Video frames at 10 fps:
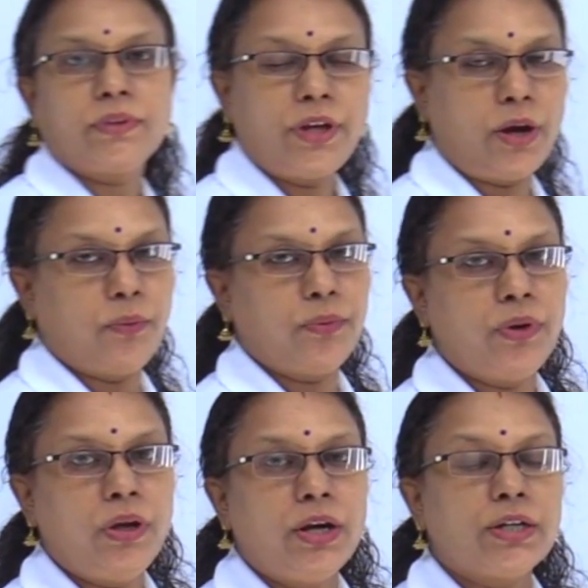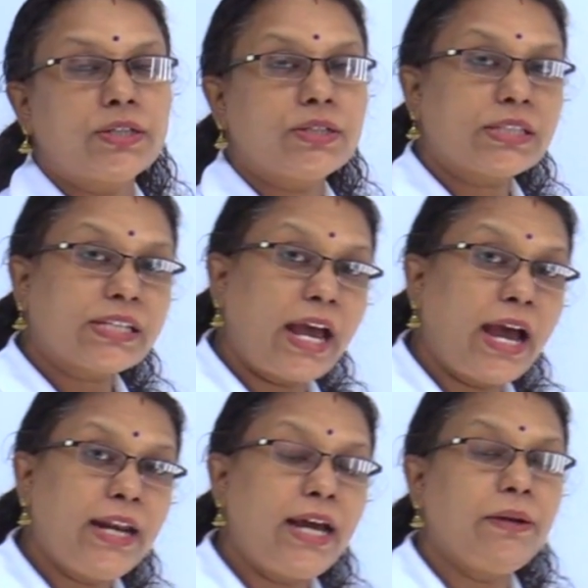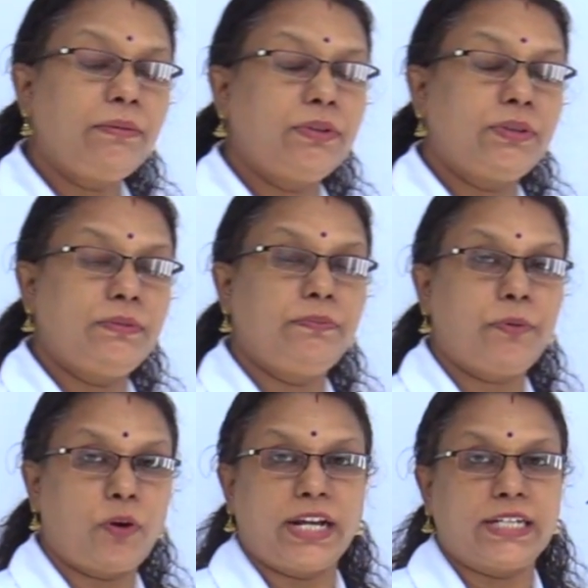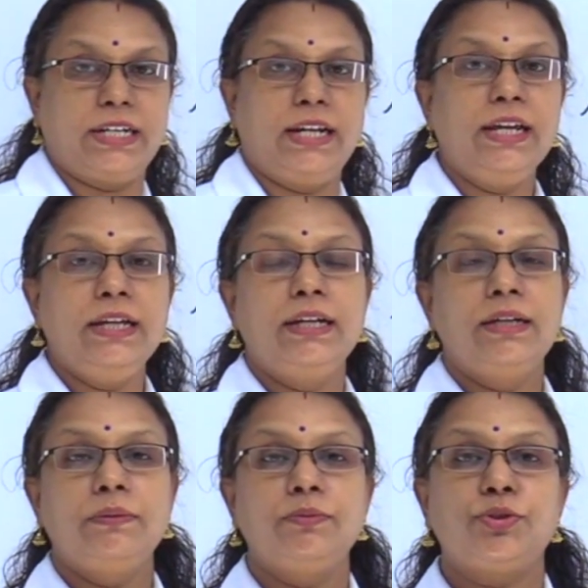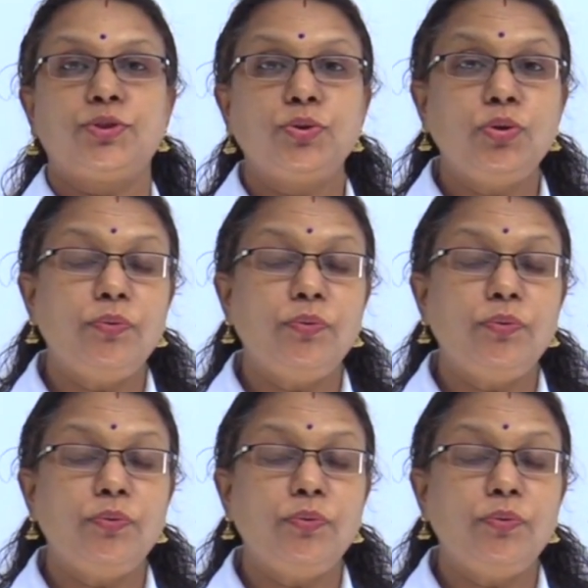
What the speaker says: Now scalar product le two